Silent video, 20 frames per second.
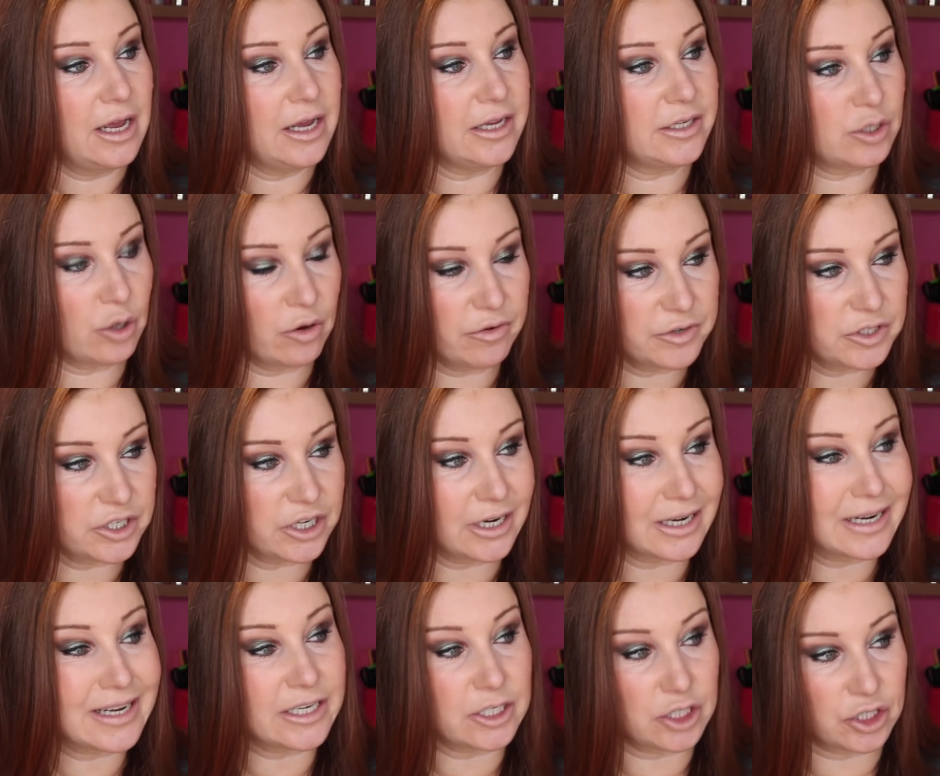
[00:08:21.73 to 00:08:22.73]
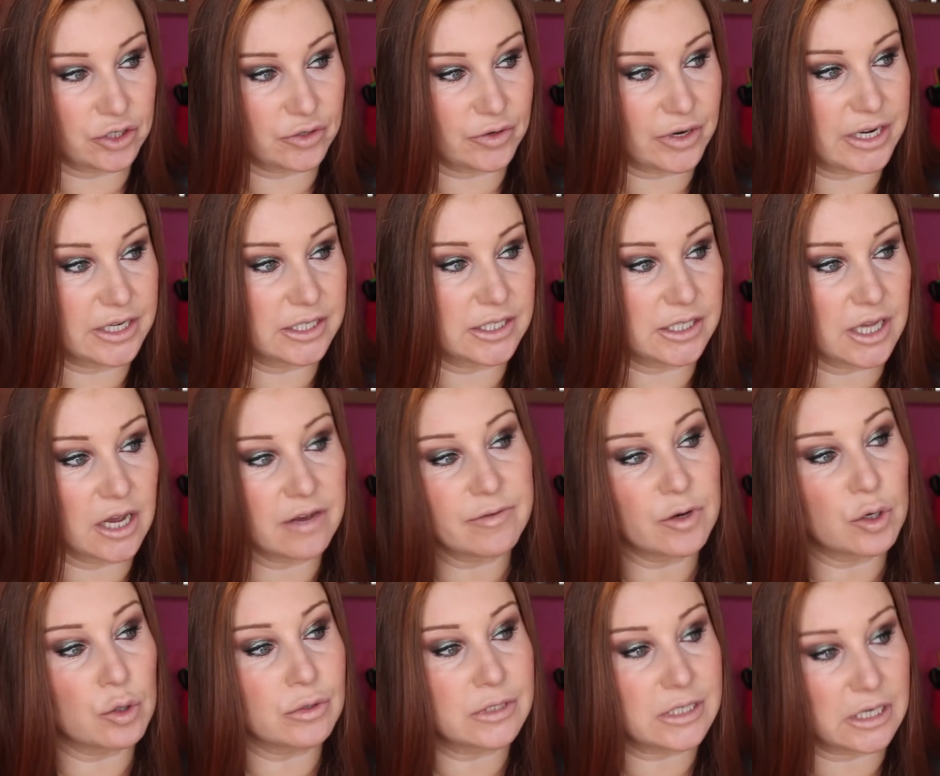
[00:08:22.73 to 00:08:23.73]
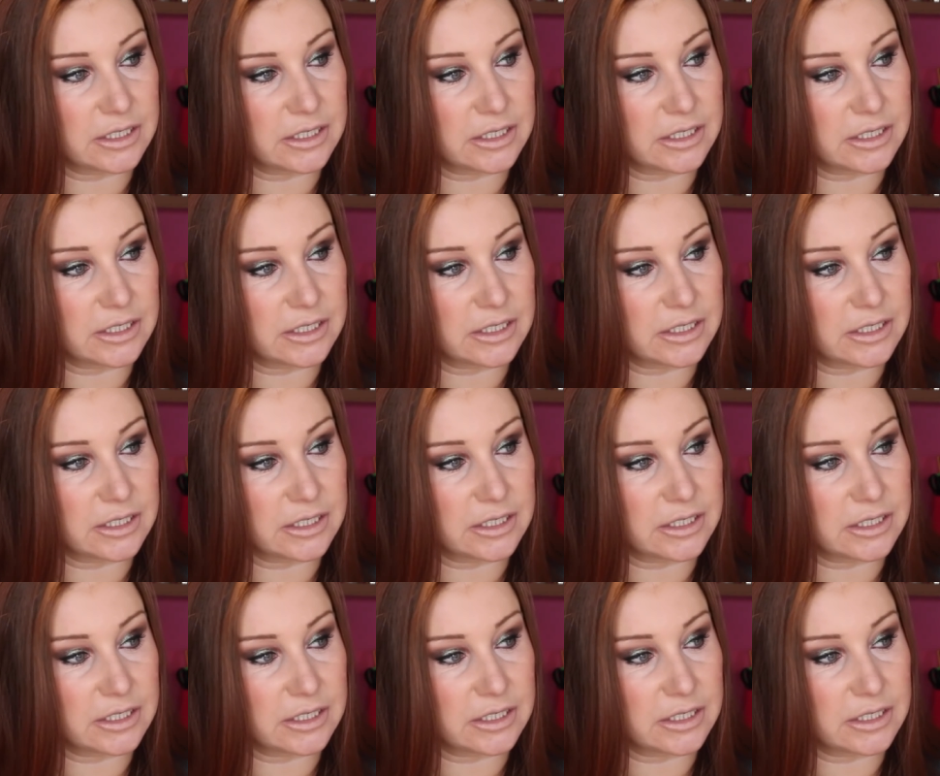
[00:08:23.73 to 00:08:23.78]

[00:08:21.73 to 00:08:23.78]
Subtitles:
esophageal injury, cervical